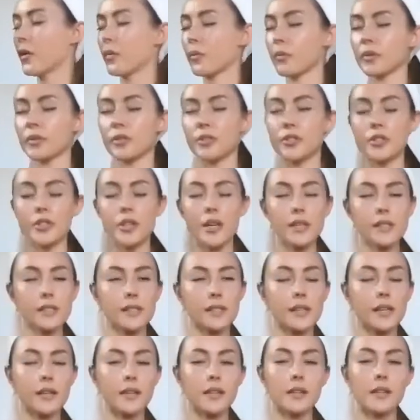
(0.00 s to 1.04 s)
We're just
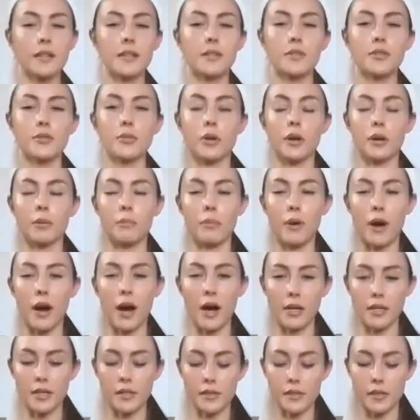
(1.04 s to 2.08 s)
getting into our
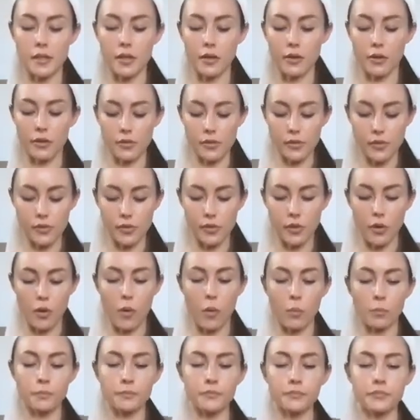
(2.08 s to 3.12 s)
bodies here,
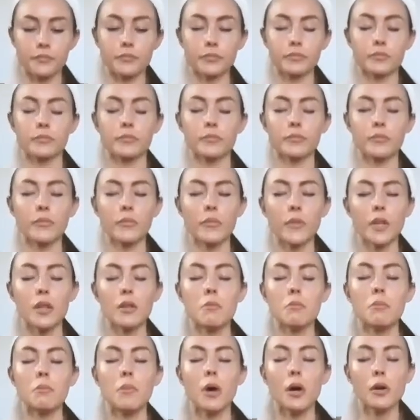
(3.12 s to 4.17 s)
so the
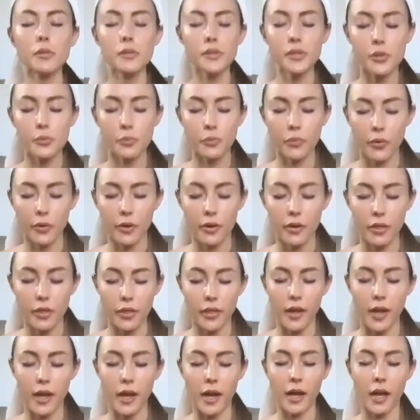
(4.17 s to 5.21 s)
most important
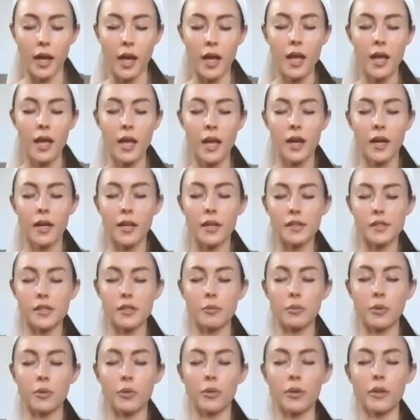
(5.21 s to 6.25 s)
thing is to
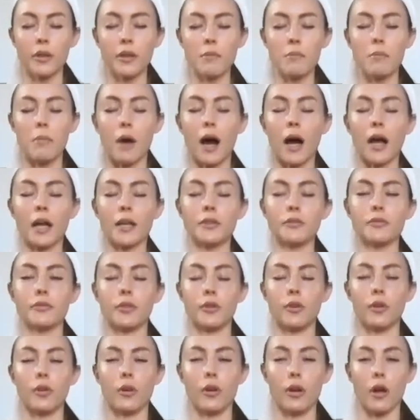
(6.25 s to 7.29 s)
be really
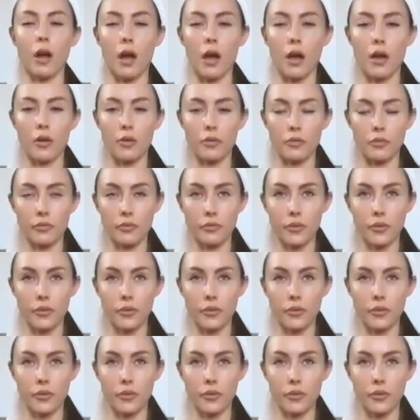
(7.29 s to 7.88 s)
mindful of